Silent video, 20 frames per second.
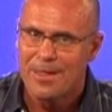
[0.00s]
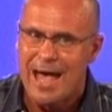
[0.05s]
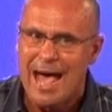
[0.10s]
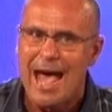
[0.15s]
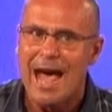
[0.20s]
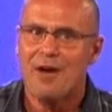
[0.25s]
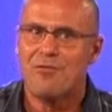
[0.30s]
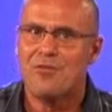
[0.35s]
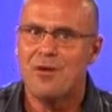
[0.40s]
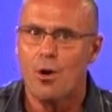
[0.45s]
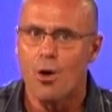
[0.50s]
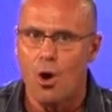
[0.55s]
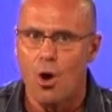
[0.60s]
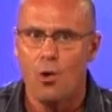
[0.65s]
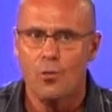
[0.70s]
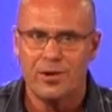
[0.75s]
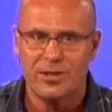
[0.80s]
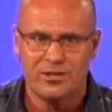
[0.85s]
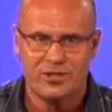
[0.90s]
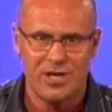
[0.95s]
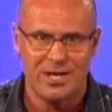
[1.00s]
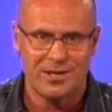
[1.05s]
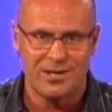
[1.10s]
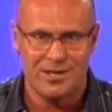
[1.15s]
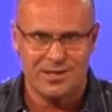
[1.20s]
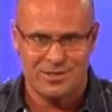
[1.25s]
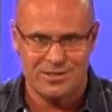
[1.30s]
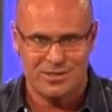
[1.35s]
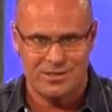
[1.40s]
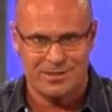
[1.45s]
have their own
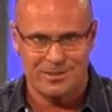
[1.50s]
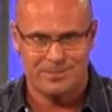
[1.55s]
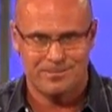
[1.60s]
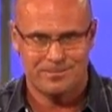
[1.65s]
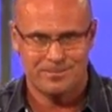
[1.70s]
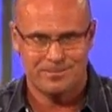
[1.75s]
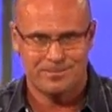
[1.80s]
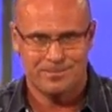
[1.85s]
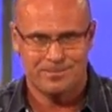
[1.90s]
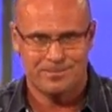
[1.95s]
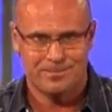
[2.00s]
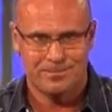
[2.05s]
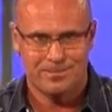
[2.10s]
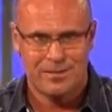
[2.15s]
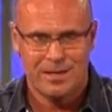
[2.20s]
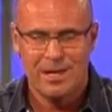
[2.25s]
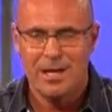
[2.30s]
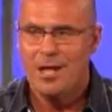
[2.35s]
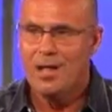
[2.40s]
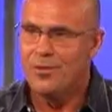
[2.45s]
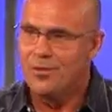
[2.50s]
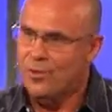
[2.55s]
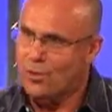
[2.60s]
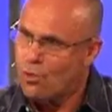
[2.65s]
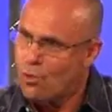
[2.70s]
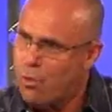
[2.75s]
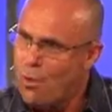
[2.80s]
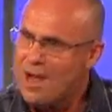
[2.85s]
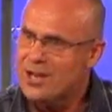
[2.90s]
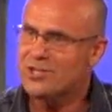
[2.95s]
agendas. The
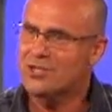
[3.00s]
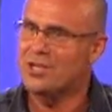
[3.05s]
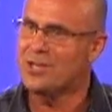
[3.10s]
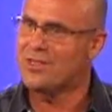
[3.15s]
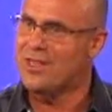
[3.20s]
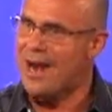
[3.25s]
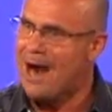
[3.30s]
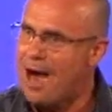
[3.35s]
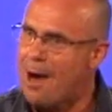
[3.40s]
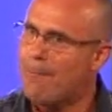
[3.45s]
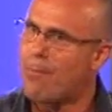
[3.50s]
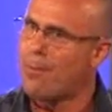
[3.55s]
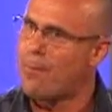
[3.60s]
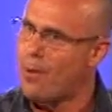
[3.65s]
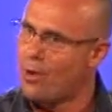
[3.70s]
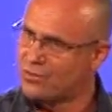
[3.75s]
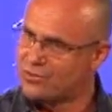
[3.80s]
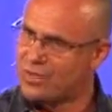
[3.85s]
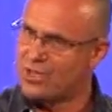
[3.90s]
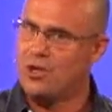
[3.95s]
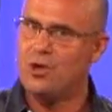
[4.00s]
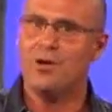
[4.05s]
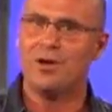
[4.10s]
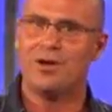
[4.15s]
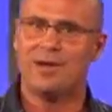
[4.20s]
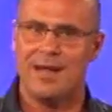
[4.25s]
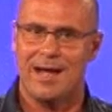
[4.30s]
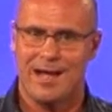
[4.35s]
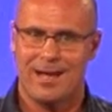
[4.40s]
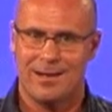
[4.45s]
question that I'm proposing you
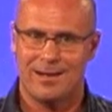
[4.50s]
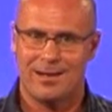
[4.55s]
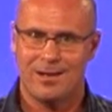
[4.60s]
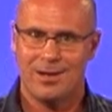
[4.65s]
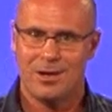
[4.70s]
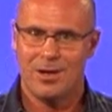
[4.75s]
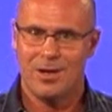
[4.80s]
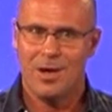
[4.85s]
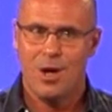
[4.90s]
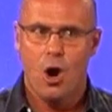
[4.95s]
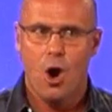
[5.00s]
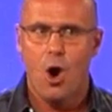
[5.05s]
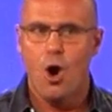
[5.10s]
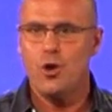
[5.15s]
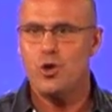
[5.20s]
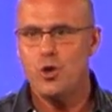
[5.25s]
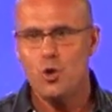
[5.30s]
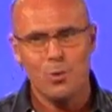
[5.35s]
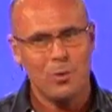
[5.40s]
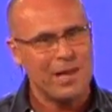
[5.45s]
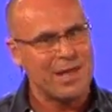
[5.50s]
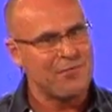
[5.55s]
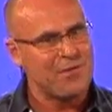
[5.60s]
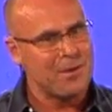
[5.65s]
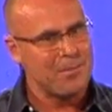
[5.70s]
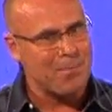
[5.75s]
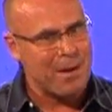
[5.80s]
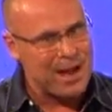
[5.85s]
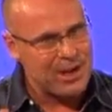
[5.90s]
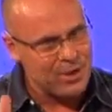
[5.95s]
today, are you
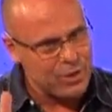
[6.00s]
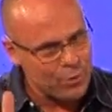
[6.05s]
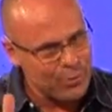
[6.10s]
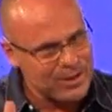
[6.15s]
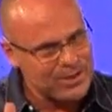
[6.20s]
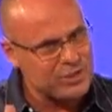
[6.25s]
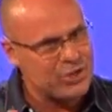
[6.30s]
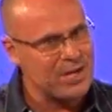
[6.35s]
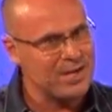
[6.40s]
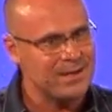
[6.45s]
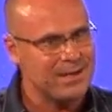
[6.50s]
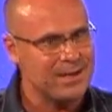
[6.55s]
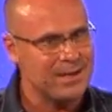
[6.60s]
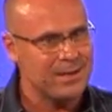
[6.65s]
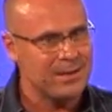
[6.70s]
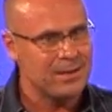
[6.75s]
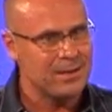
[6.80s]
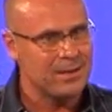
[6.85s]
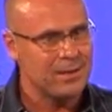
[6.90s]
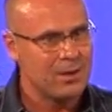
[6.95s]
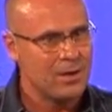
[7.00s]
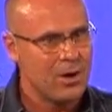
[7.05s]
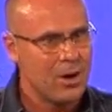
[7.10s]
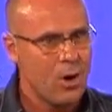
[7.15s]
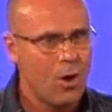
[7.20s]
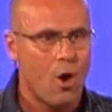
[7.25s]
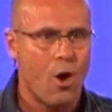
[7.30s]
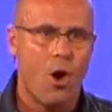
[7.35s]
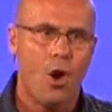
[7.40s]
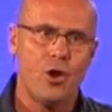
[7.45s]
living by your agenda,
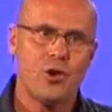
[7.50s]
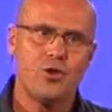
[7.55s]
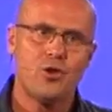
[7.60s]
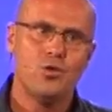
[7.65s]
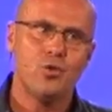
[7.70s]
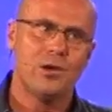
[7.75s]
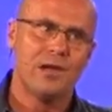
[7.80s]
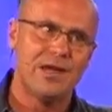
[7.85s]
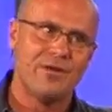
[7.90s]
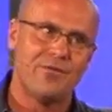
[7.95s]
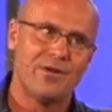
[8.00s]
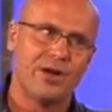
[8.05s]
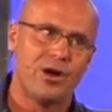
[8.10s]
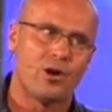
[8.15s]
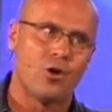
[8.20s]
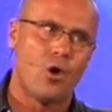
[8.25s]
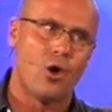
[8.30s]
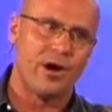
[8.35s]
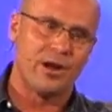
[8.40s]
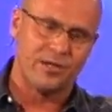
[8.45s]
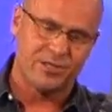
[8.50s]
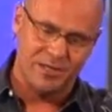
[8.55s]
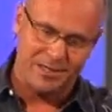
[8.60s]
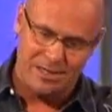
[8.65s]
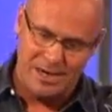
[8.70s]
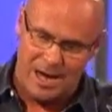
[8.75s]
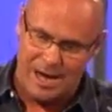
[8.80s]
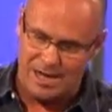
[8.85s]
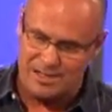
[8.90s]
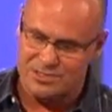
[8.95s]
or are you living according to
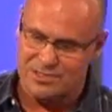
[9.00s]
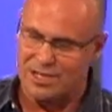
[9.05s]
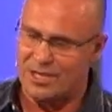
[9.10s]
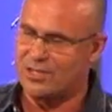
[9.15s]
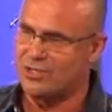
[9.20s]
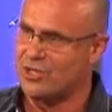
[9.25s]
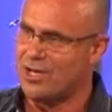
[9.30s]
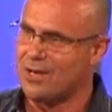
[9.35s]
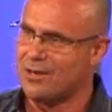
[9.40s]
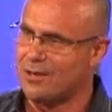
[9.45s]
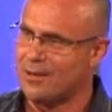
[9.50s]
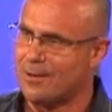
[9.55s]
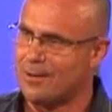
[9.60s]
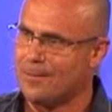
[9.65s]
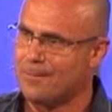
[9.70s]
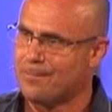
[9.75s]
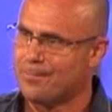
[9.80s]
God's agenda?